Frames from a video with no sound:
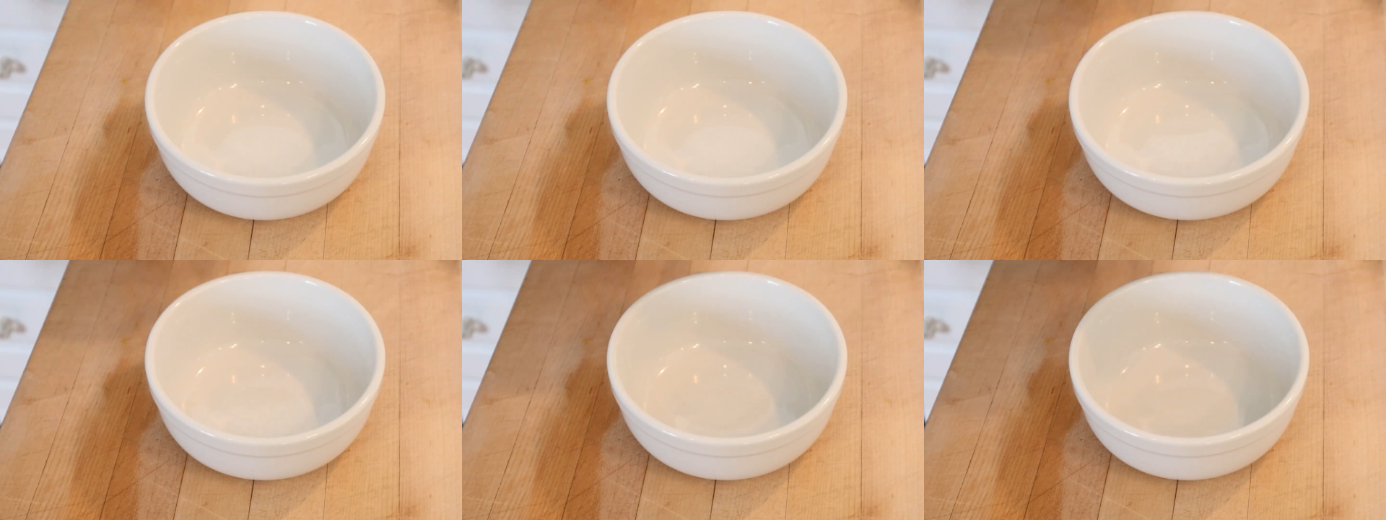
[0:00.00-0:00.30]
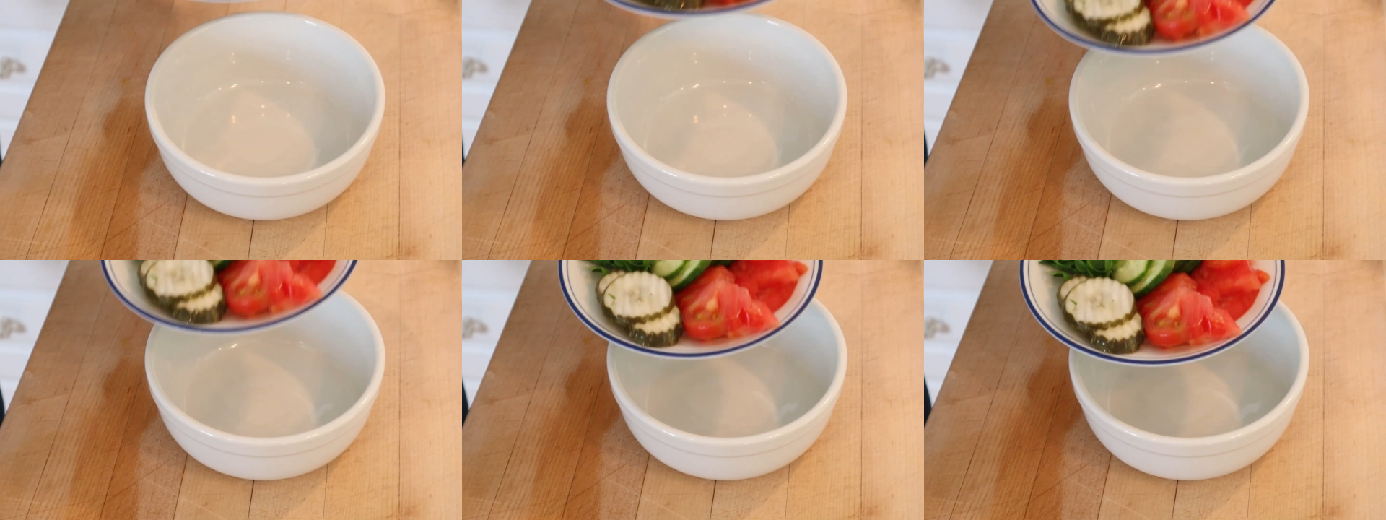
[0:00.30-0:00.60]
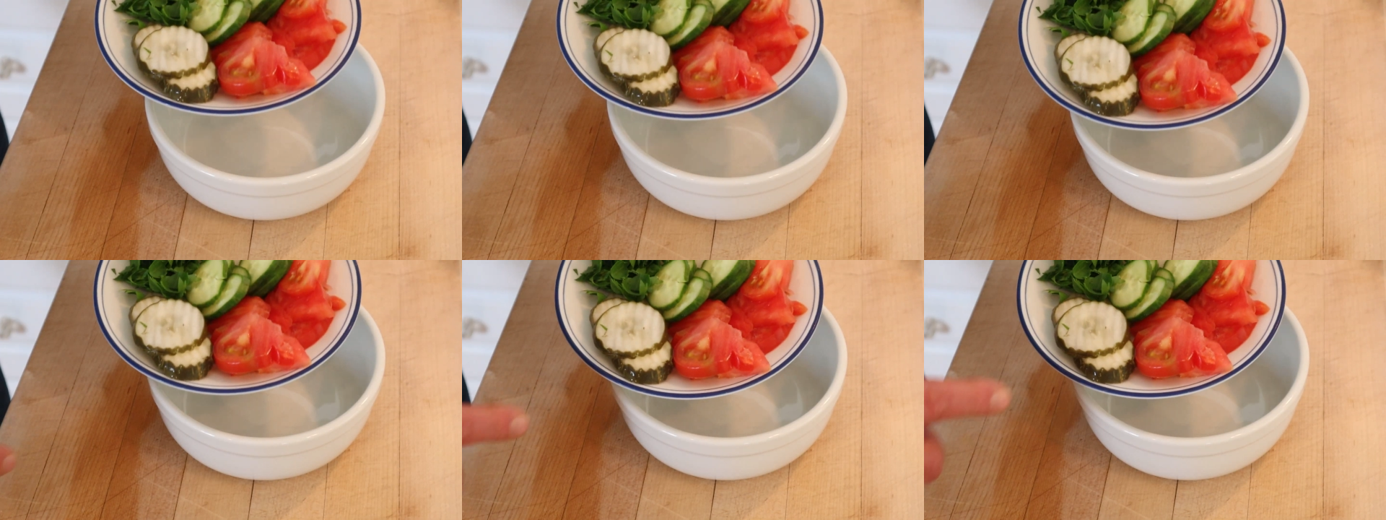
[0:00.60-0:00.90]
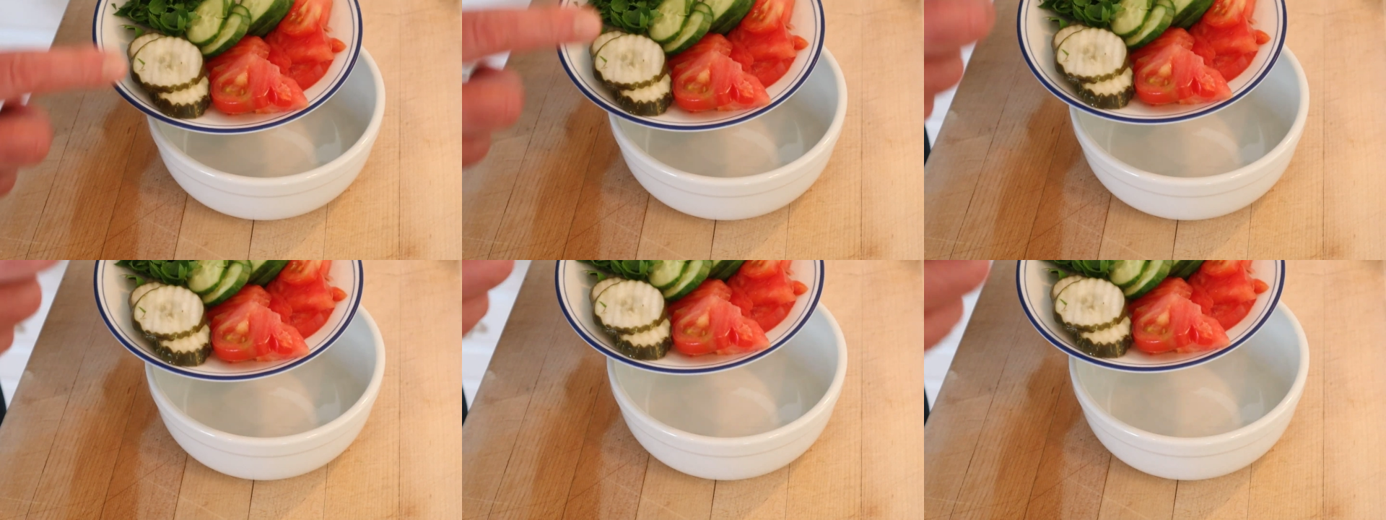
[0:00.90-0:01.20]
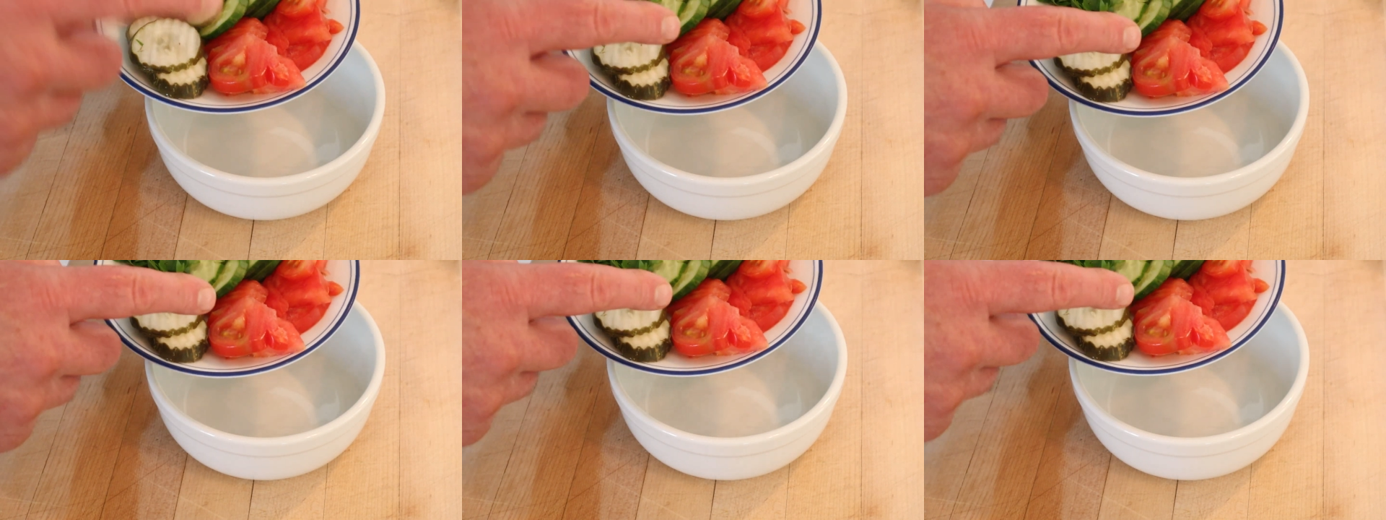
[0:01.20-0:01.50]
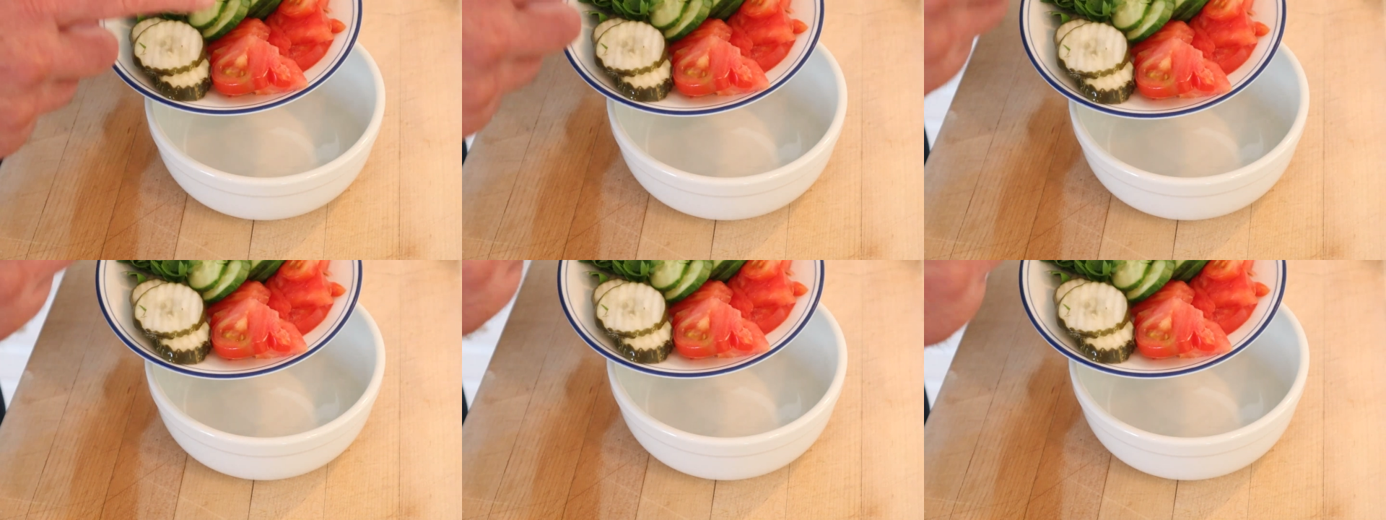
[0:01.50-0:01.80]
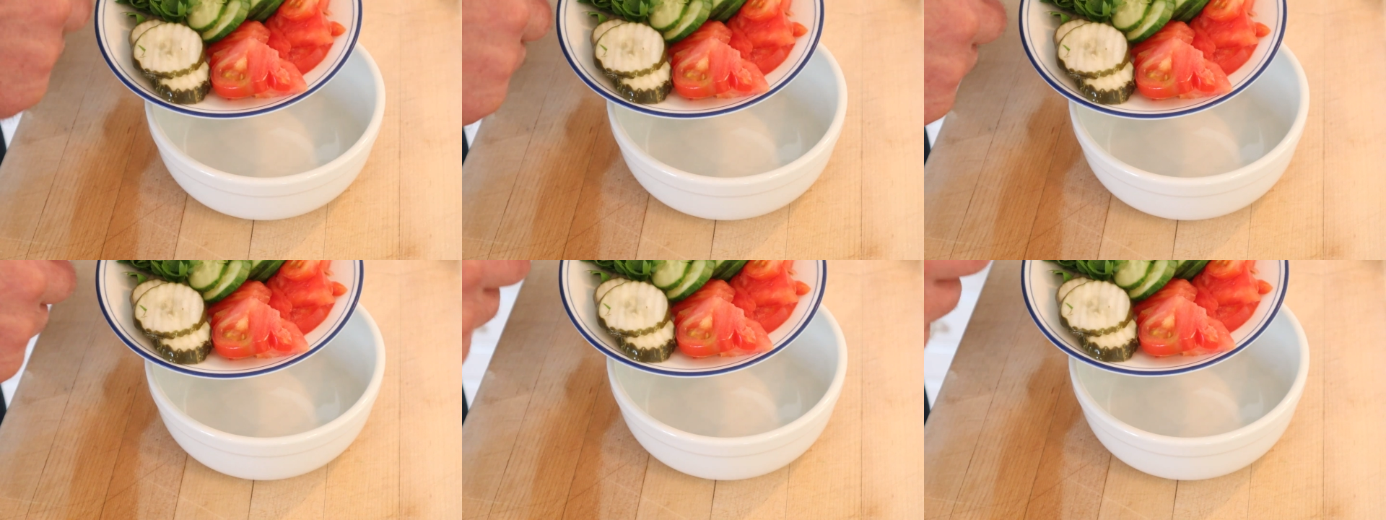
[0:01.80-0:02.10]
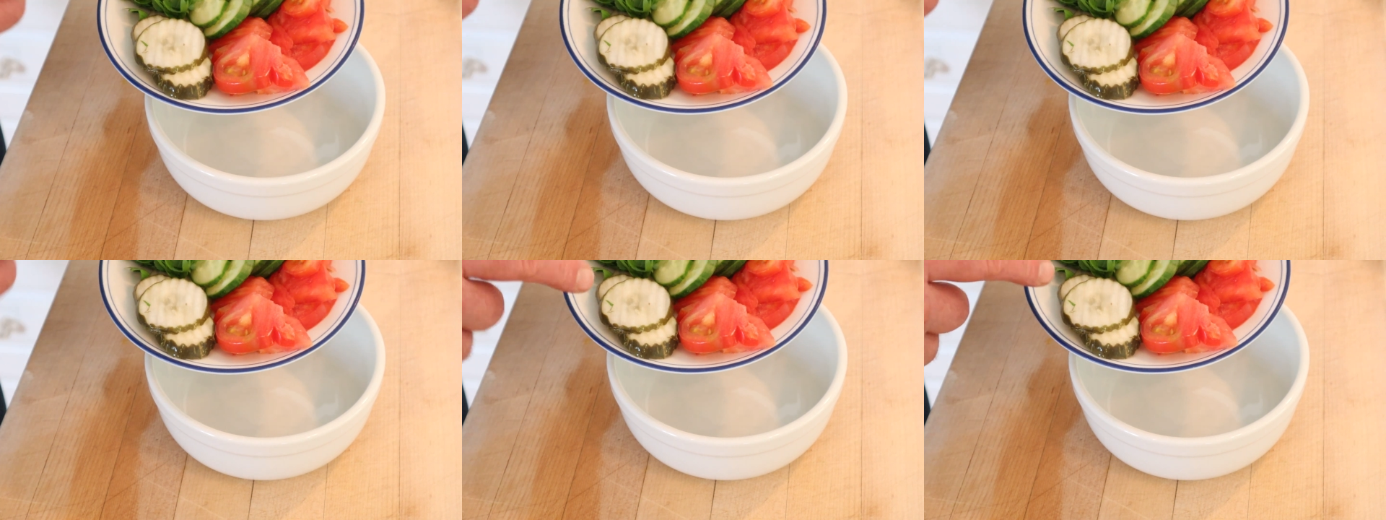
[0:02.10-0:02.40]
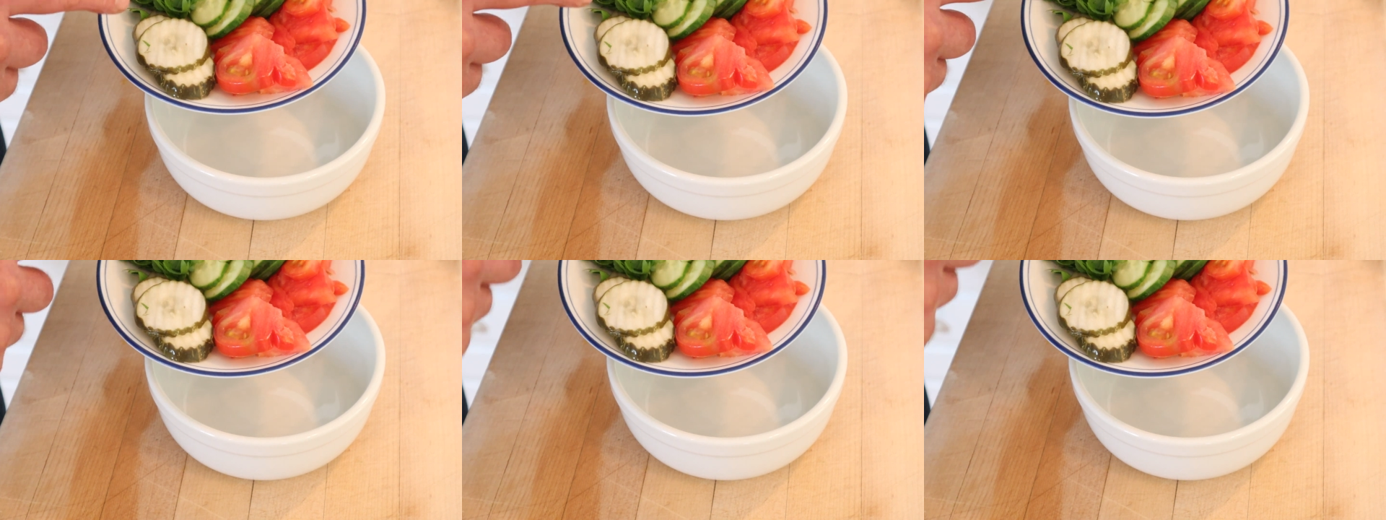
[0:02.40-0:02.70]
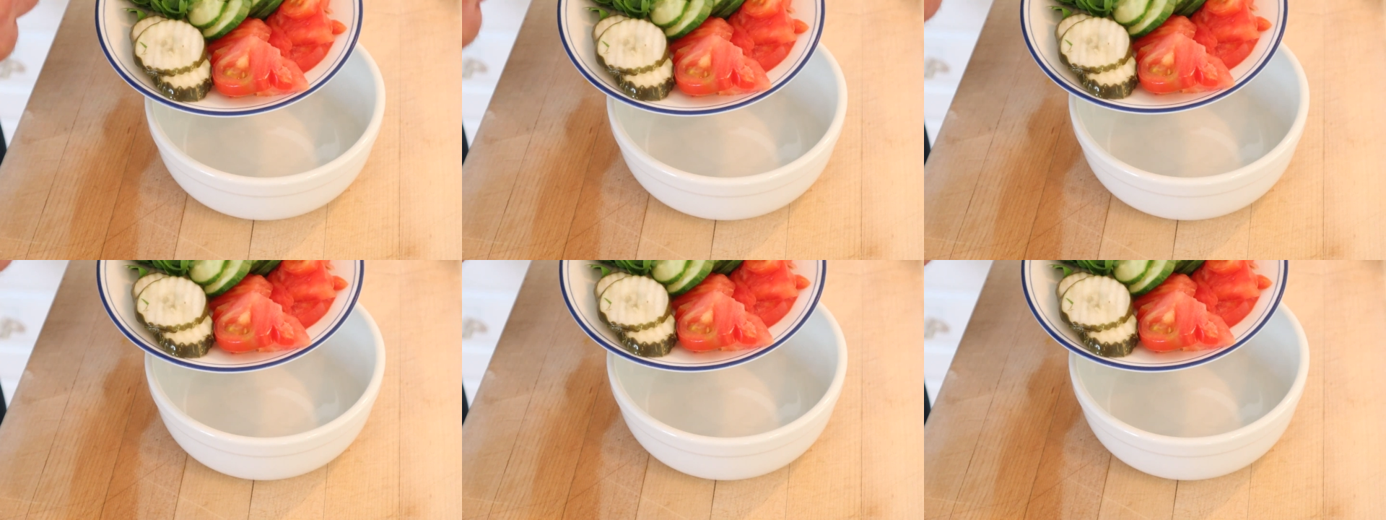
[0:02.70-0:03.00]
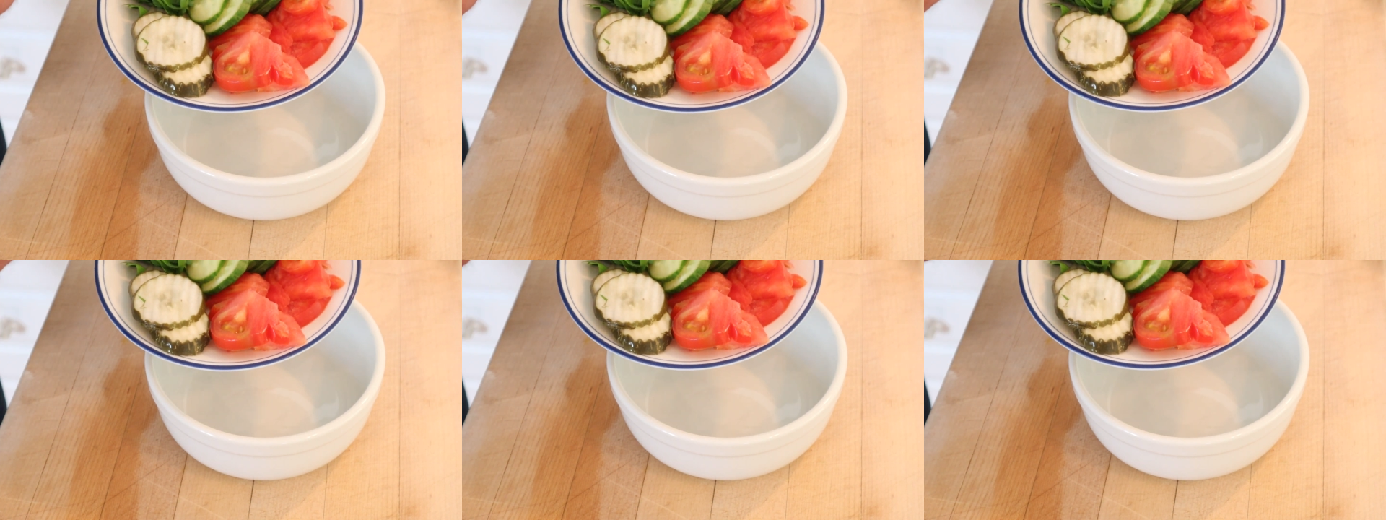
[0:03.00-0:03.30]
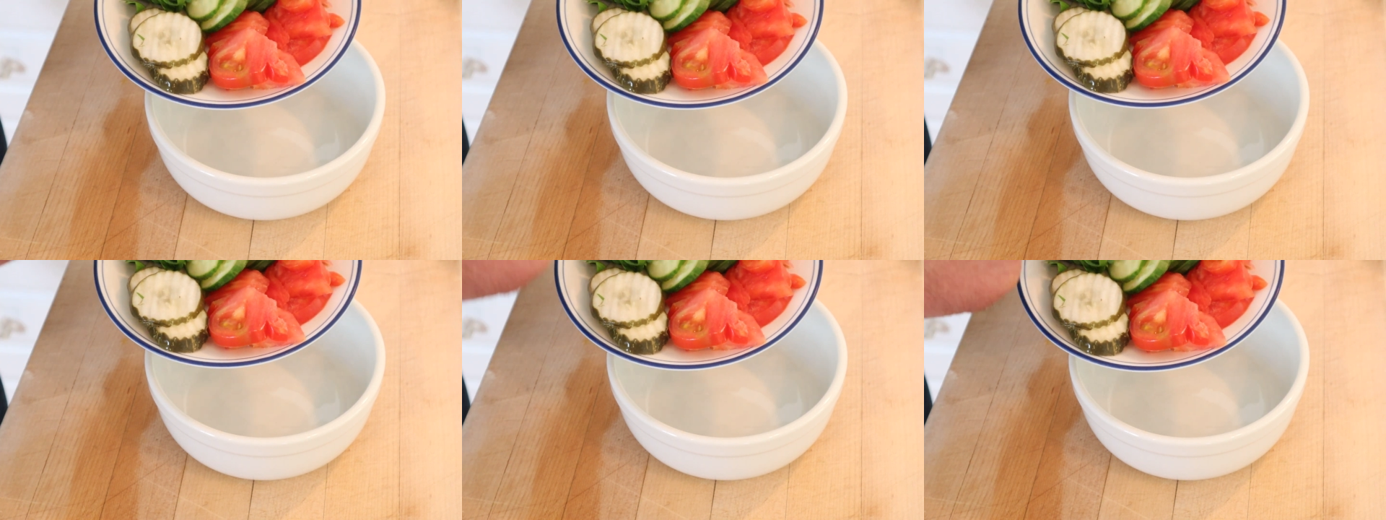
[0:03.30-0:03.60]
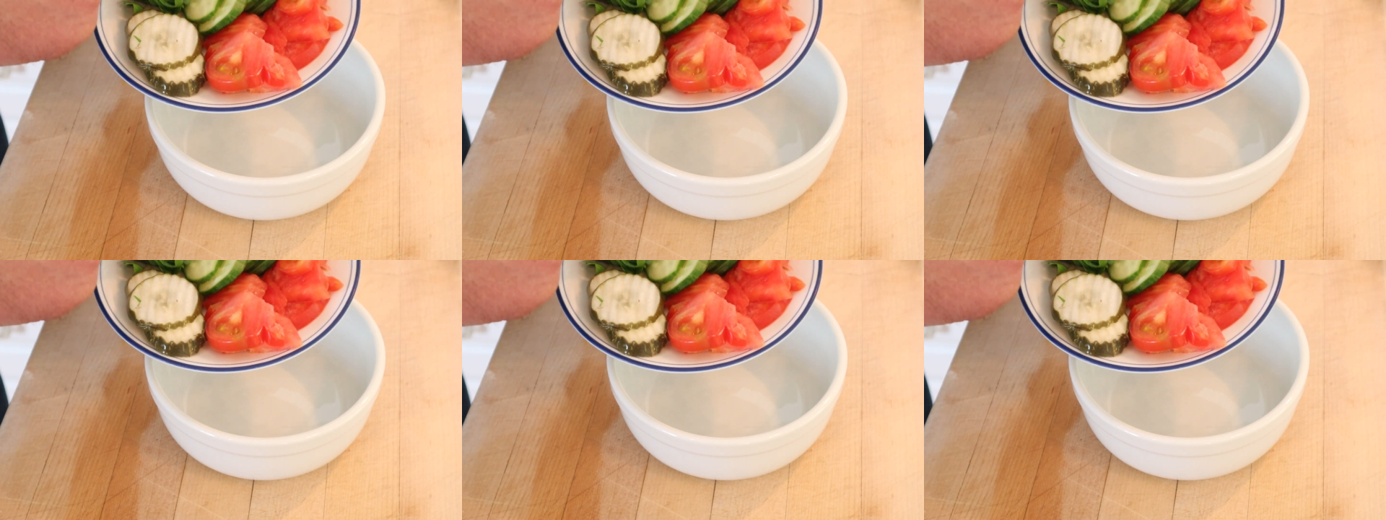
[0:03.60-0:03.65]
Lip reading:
No face is visible, so there are no lips to read.